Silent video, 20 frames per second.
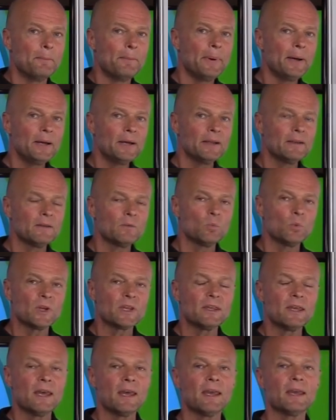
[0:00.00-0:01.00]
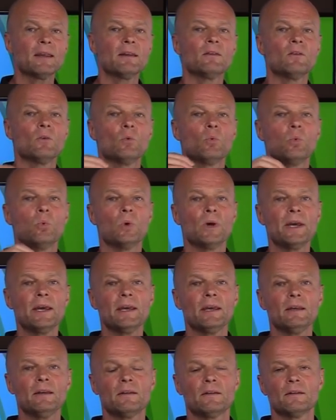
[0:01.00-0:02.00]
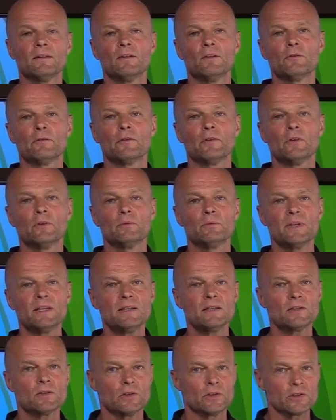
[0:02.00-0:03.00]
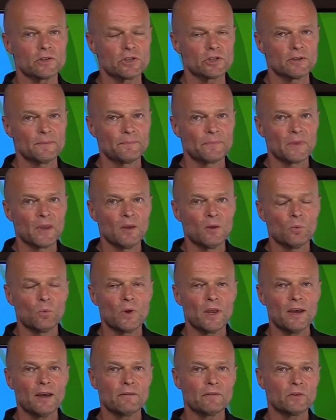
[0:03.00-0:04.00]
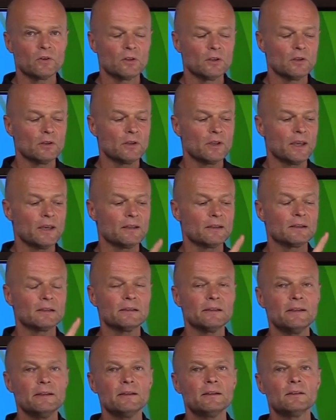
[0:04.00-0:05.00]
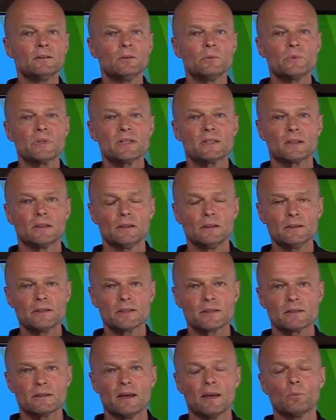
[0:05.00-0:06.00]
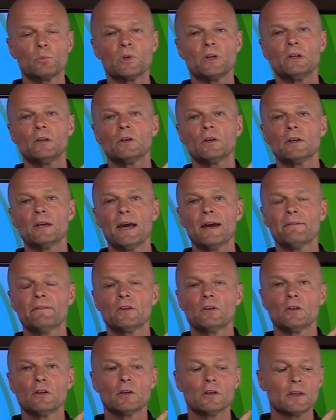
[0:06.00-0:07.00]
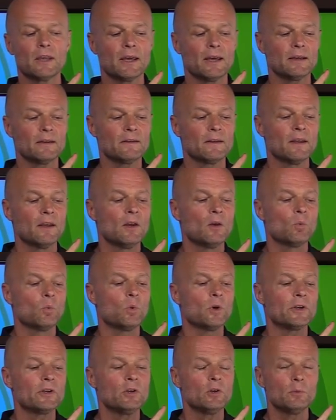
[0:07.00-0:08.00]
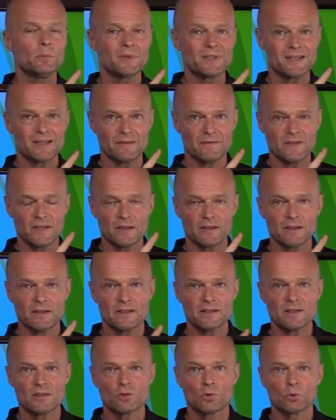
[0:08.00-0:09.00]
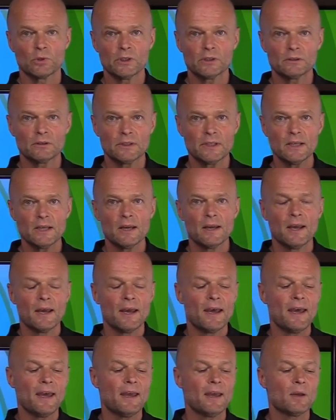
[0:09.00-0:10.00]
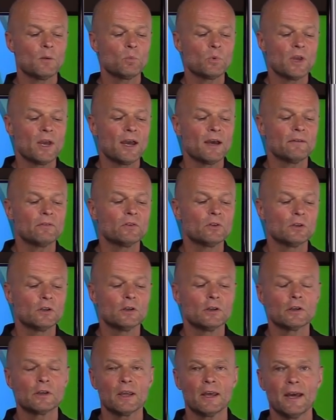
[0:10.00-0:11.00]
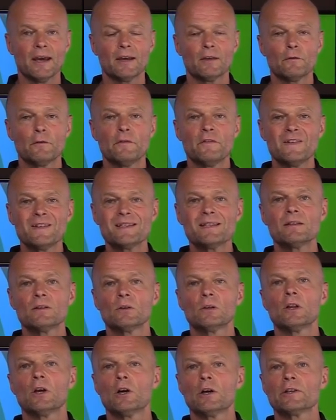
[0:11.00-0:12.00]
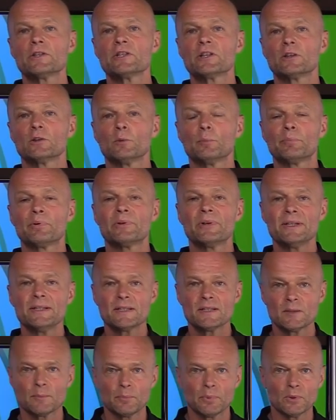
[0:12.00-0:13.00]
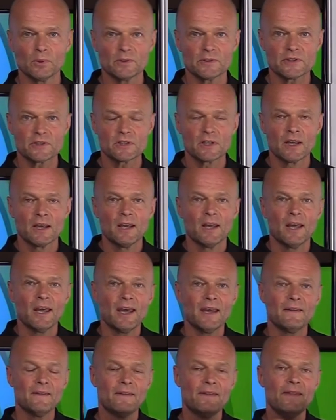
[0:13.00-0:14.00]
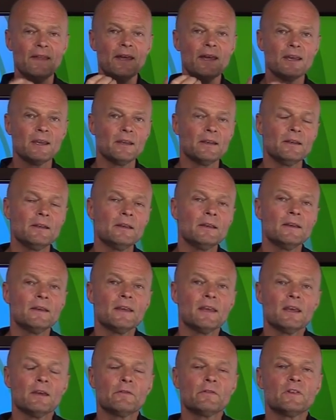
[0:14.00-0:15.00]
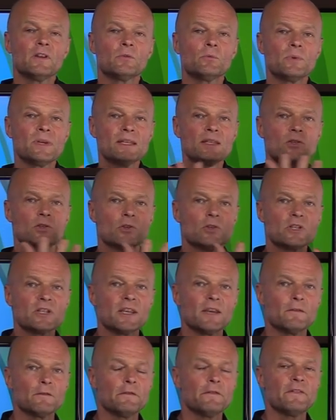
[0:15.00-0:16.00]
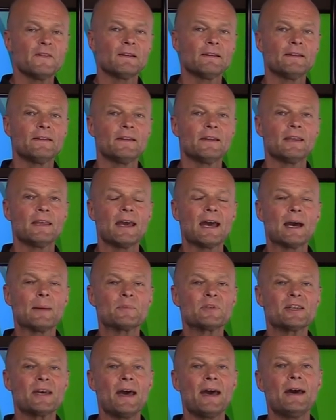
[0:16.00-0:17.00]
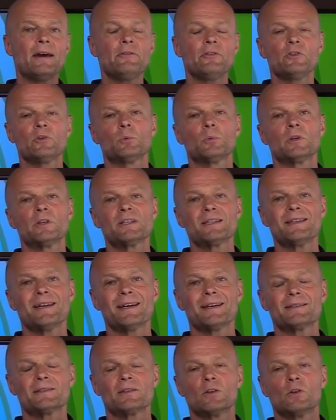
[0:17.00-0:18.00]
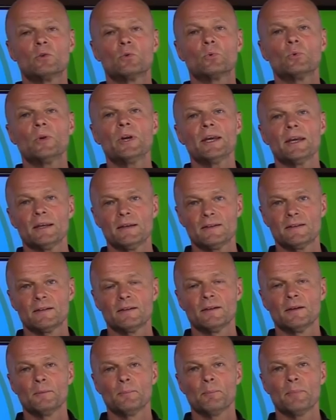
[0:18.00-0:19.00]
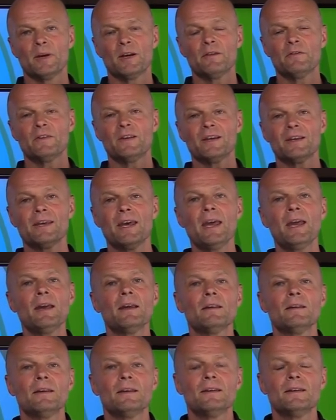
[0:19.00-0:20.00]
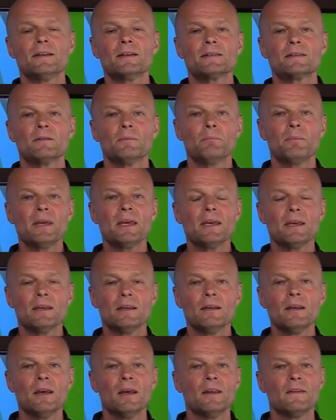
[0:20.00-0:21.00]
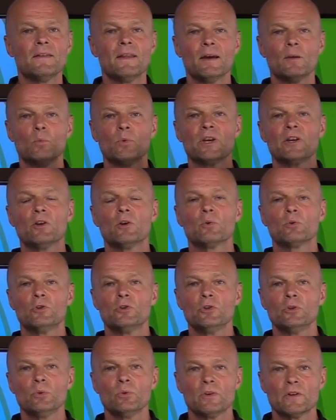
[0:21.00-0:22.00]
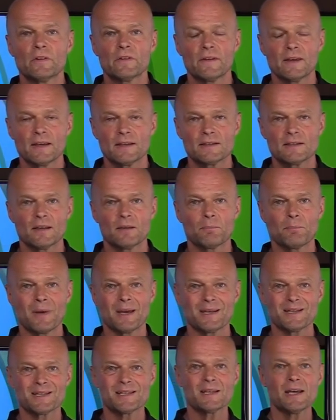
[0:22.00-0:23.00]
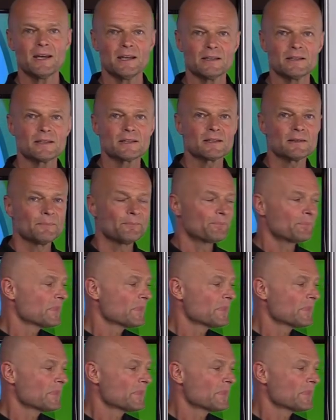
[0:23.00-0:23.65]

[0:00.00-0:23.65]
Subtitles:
But we can't wait for the research. We have to look at clinical results, and we have to look at what humans have done historically, and we have to look at physiological principles. And then, if the research can fill in the gaps afterwards, that's great. But if they can't, it doesn't mean that we don't do the things that make sense.